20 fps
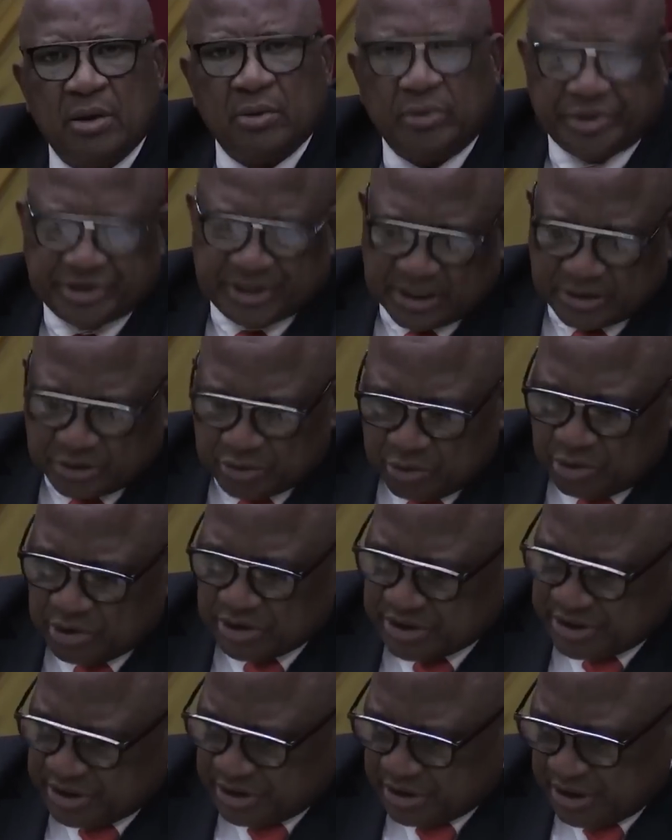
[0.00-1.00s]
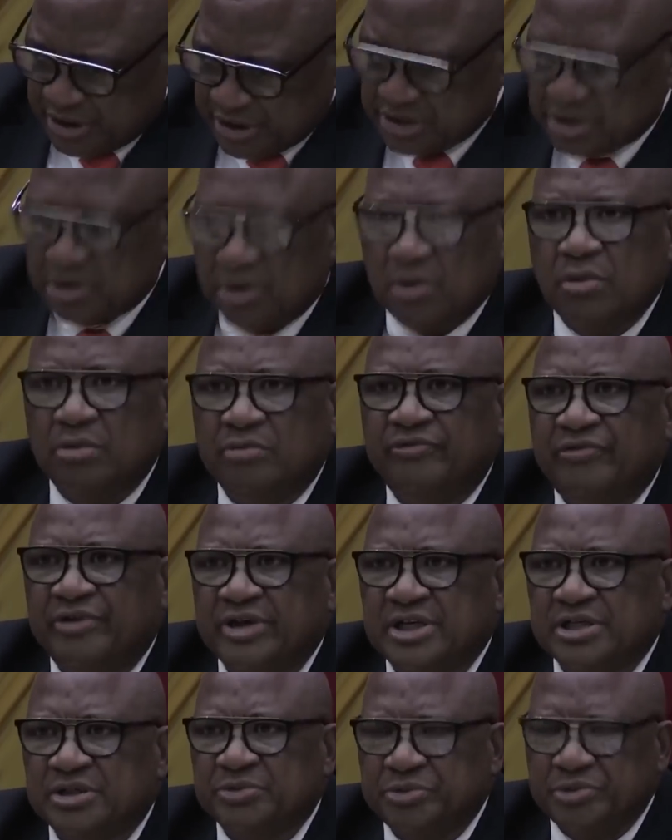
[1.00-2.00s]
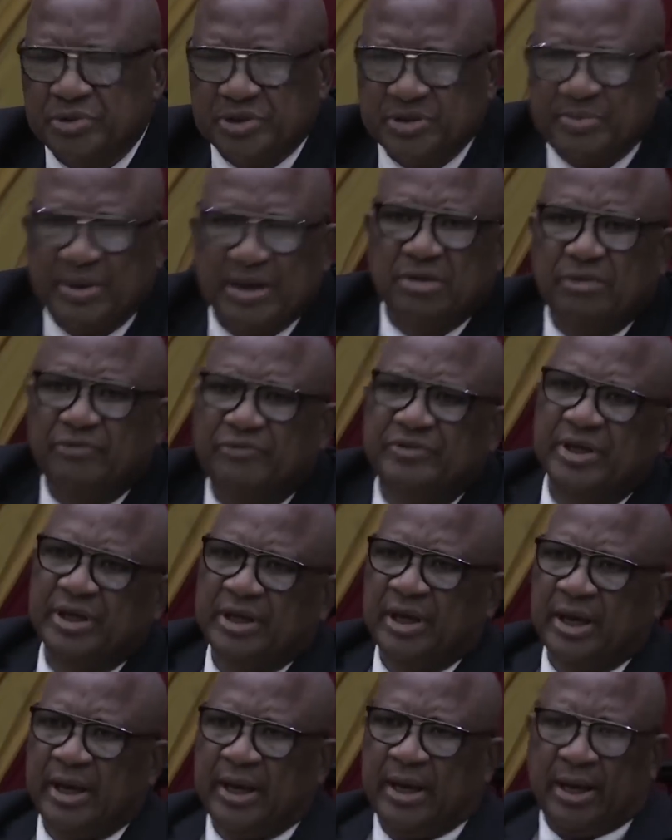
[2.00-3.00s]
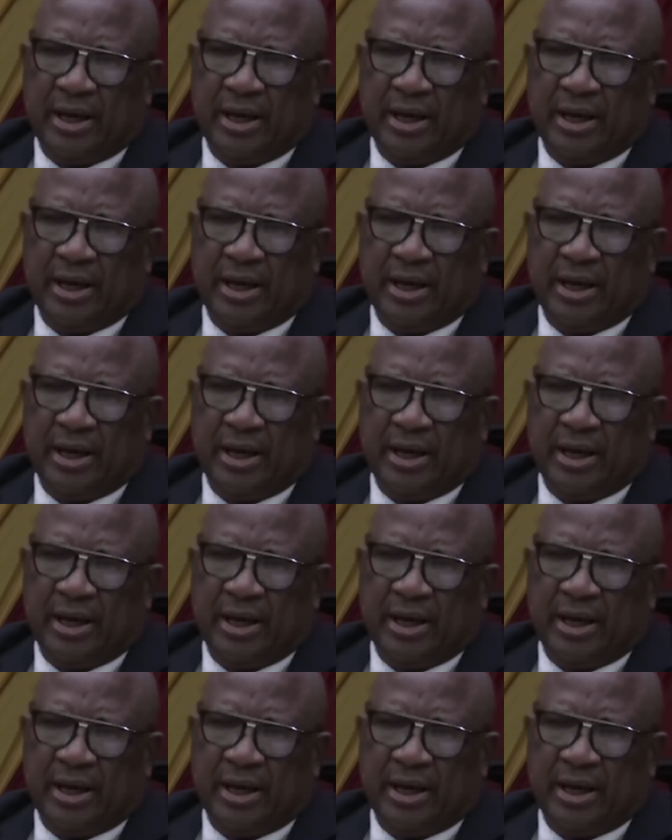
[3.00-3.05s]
which are towards the national conference, which was part of the